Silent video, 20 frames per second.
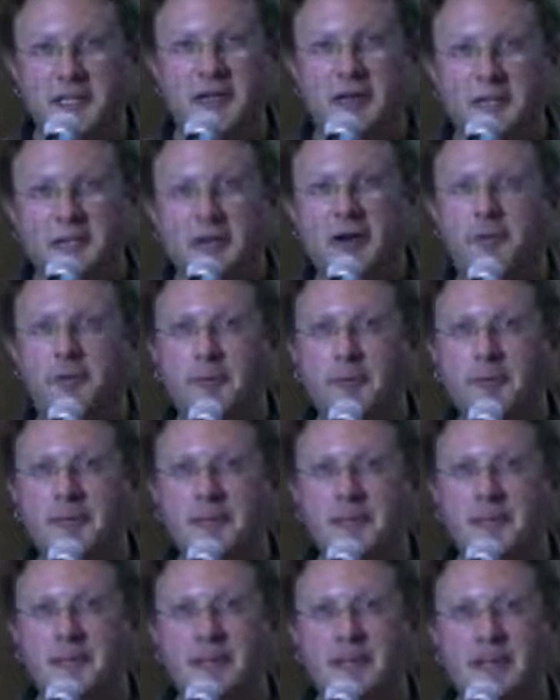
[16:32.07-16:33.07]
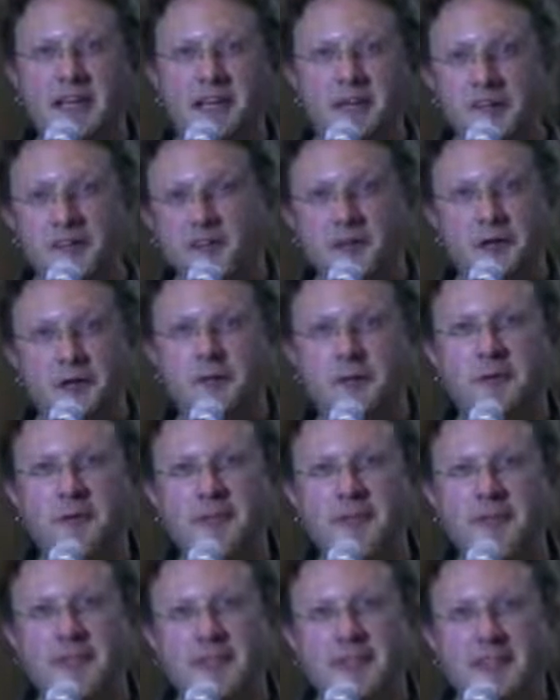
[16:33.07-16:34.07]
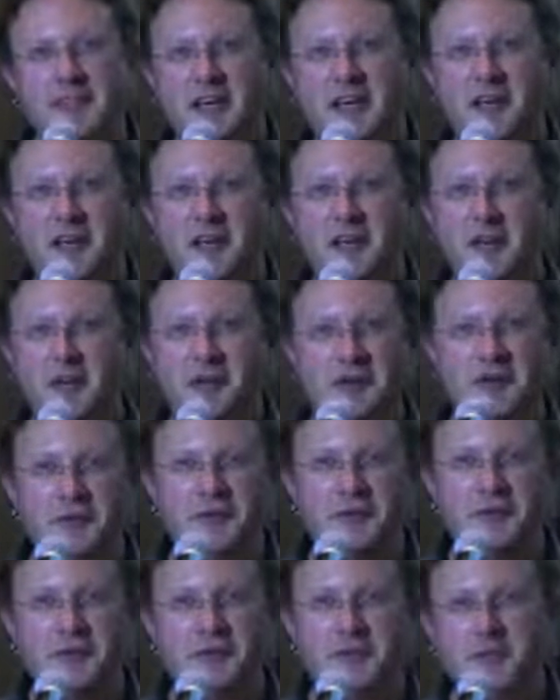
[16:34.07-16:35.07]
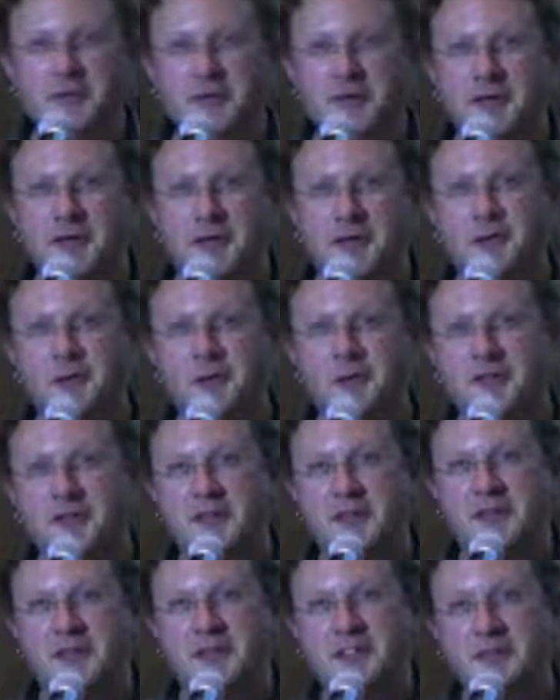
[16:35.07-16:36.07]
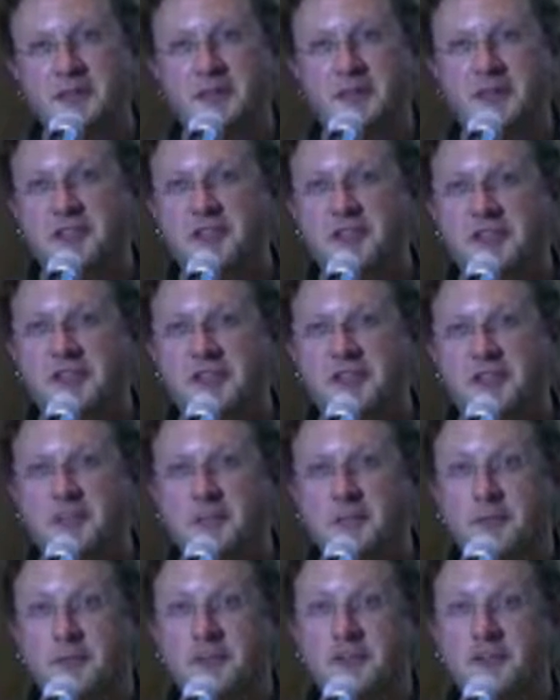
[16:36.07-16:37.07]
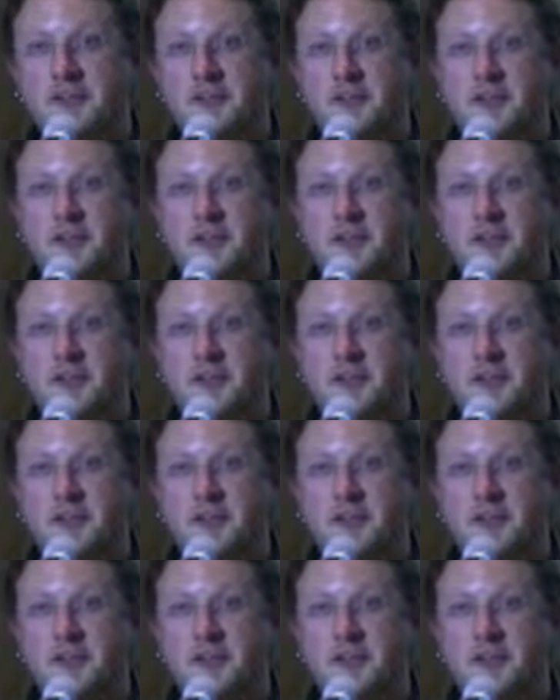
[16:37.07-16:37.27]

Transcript: it probably and you know a, a new street appeared with the same range of house numbers on